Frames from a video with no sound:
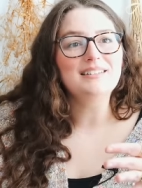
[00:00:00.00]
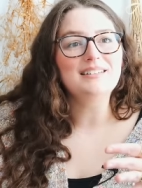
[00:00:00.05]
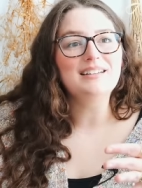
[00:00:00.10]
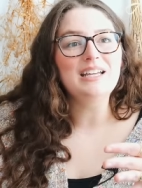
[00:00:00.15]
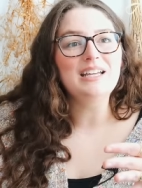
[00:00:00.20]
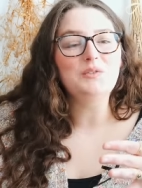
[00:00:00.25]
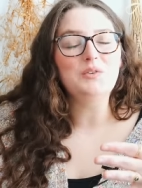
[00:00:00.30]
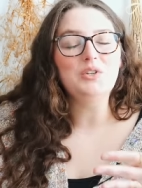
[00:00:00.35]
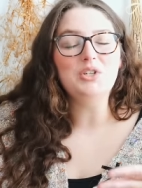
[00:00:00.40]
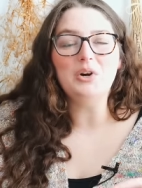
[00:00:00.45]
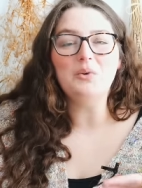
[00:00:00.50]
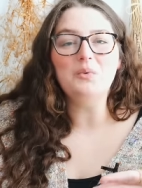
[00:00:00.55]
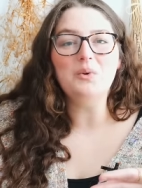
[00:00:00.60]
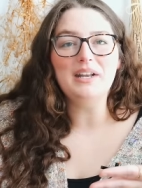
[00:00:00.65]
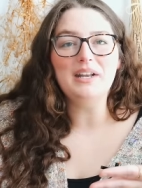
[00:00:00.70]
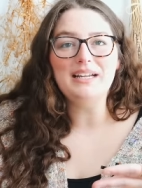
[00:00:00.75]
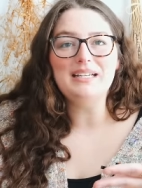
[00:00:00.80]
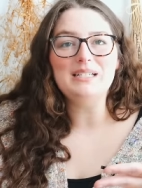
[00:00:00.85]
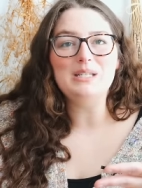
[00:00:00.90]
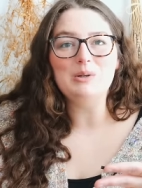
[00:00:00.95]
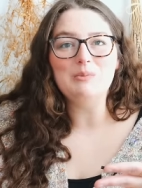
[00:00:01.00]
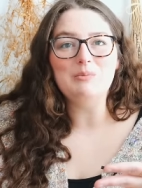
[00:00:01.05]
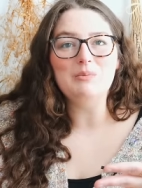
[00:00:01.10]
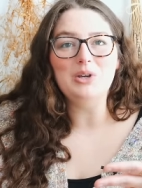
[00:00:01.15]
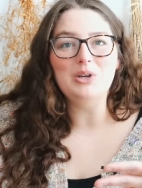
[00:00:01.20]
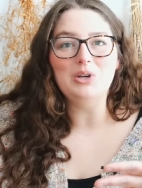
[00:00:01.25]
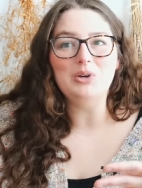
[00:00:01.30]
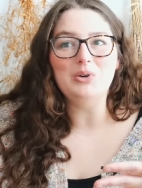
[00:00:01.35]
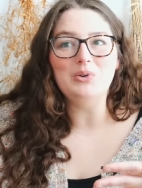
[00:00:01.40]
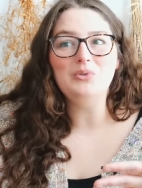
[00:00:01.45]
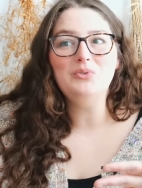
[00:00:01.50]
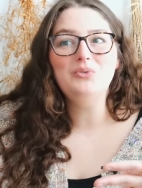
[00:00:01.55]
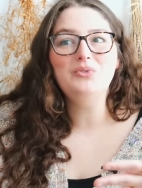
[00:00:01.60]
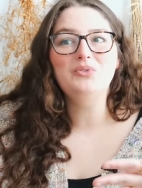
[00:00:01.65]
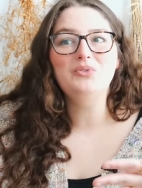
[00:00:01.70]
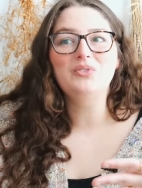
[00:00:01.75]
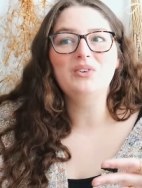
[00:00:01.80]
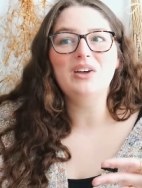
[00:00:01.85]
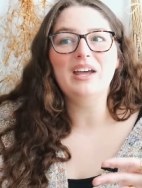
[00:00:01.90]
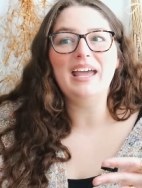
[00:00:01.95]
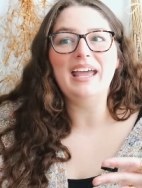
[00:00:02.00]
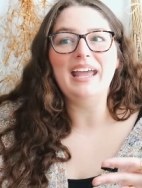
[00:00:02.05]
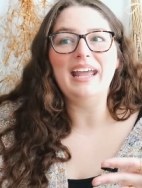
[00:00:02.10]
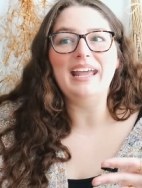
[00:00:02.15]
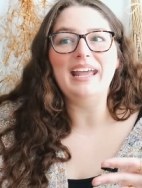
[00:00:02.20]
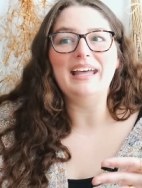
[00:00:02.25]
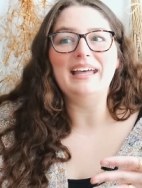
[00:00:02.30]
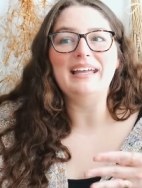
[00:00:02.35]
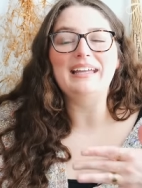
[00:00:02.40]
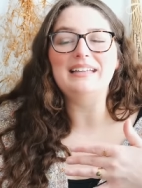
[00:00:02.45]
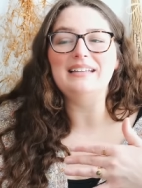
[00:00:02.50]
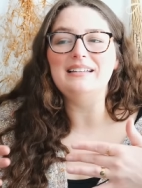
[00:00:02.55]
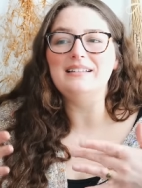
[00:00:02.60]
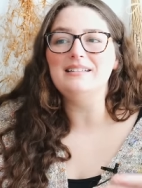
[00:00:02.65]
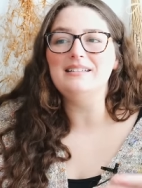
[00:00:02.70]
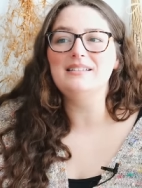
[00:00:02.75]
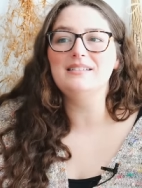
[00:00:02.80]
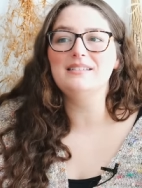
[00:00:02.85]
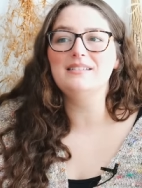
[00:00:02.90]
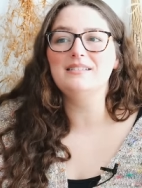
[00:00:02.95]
if you don't want it to move, and